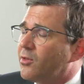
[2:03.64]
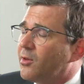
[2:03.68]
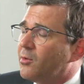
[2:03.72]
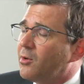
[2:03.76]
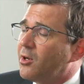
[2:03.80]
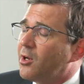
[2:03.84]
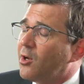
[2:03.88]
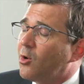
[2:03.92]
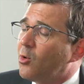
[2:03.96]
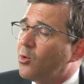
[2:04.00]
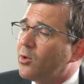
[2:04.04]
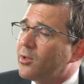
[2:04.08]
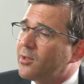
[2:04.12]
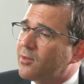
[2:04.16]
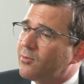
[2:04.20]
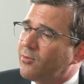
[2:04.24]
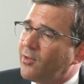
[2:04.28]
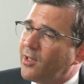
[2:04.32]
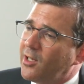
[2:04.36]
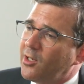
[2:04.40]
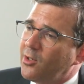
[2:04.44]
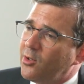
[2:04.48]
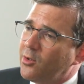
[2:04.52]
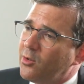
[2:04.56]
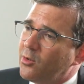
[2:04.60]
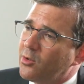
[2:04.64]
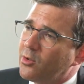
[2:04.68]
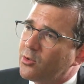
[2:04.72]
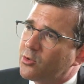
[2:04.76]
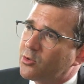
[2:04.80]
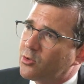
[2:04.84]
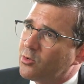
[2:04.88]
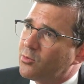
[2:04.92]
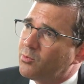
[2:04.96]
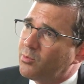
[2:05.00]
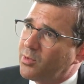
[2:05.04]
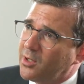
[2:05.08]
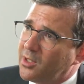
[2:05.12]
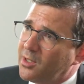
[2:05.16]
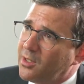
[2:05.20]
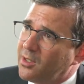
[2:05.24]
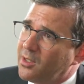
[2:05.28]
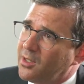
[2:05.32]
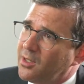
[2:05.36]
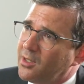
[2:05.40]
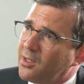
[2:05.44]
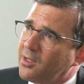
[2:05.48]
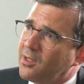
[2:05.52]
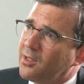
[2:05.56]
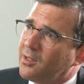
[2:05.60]
the lowest value should be
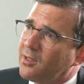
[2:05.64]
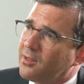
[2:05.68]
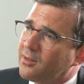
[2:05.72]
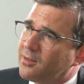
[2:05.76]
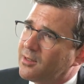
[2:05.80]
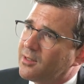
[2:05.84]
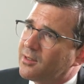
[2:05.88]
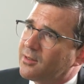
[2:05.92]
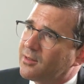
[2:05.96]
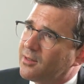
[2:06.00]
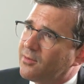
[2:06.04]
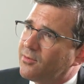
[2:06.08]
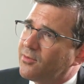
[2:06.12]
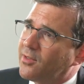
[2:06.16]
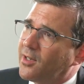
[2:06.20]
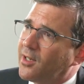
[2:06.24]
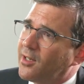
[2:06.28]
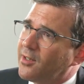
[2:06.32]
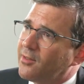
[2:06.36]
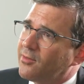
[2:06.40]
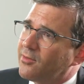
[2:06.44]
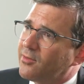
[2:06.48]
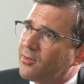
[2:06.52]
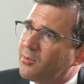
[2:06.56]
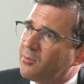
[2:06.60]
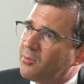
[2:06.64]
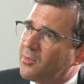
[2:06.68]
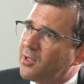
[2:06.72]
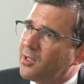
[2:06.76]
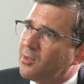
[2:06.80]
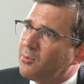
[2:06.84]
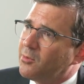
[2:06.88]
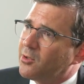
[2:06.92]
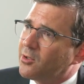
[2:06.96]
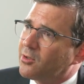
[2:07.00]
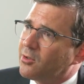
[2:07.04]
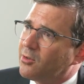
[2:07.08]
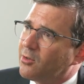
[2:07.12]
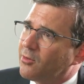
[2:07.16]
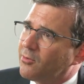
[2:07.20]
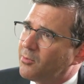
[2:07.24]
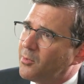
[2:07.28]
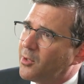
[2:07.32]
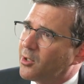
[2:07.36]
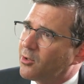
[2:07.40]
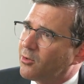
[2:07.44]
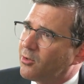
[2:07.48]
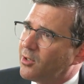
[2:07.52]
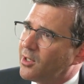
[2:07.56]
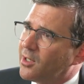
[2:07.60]
65 millimeter of
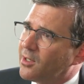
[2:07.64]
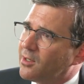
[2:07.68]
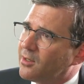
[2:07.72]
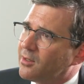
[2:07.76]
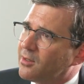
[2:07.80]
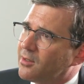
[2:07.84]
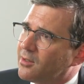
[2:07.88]
mercury.